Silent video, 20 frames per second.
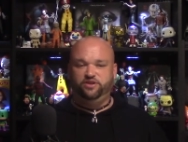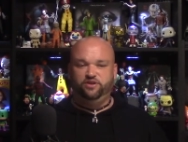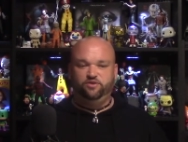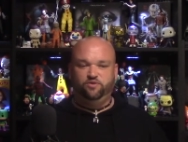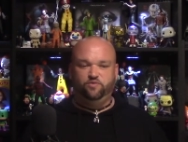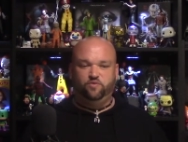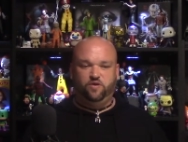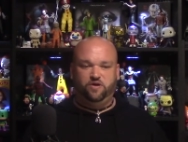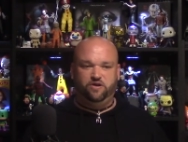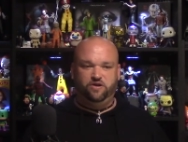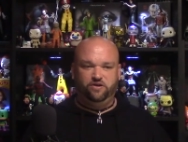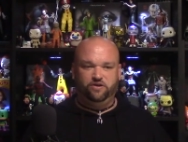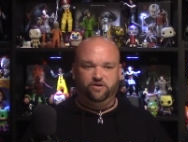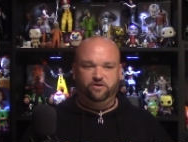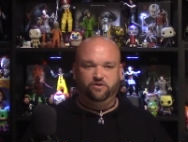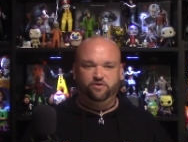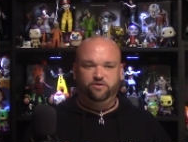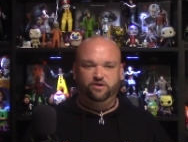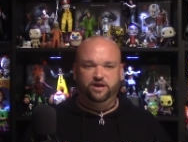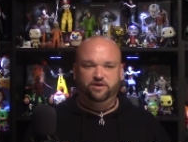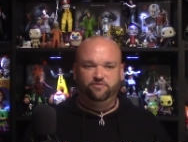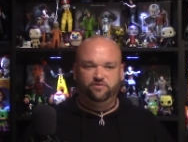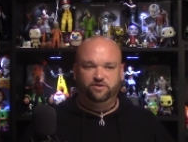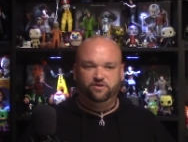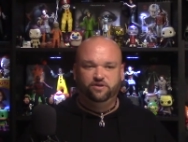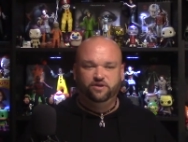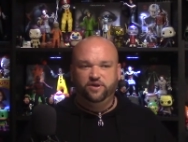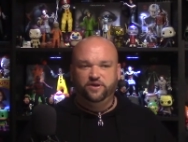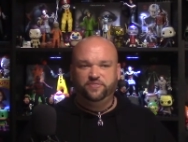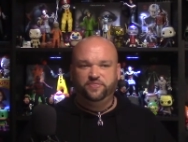you know, Wong or
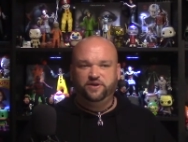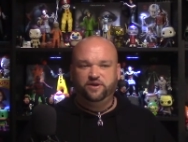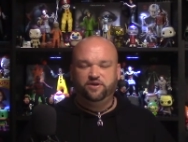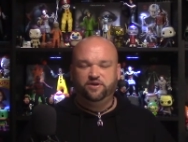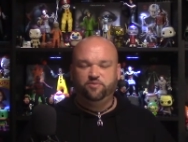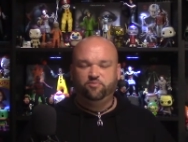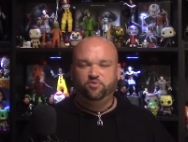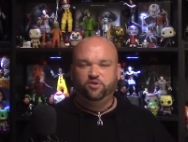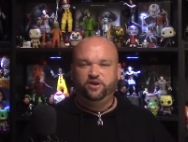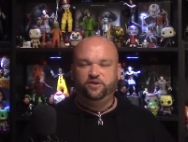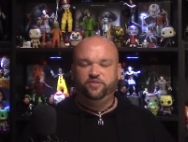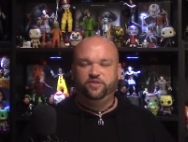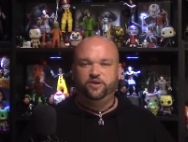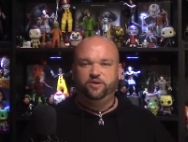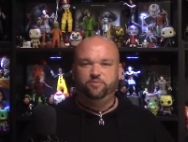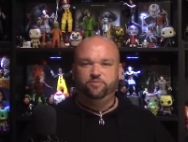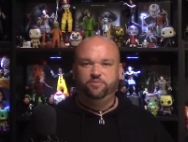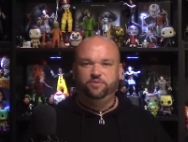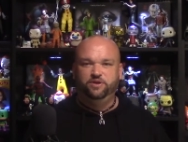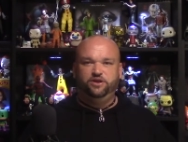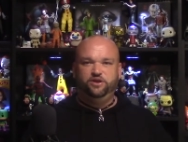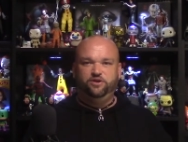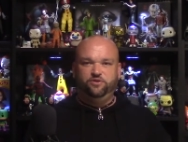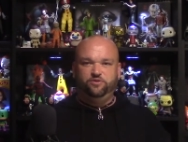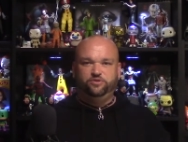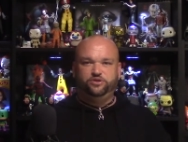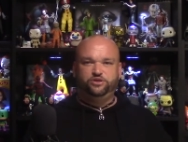whoever went there to bring them, you know,